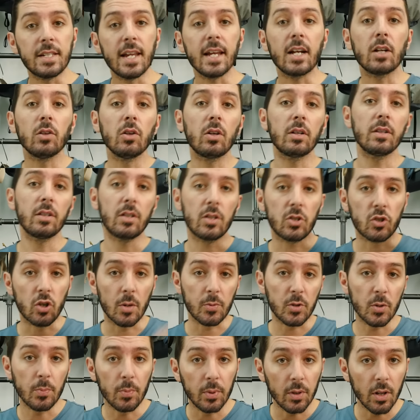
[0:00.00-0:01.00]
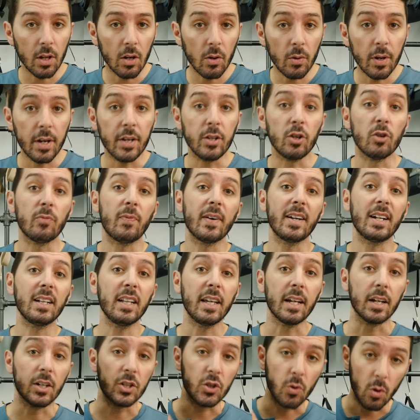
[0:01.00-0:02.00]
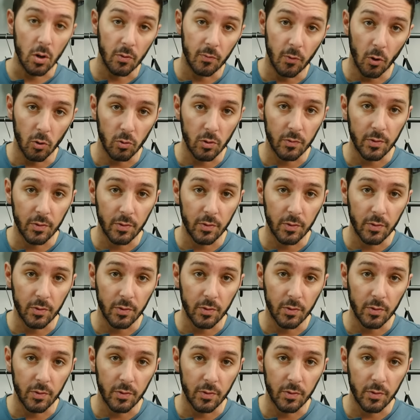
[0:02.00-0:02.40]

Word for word: take a look at the description below and you'll find a link to our full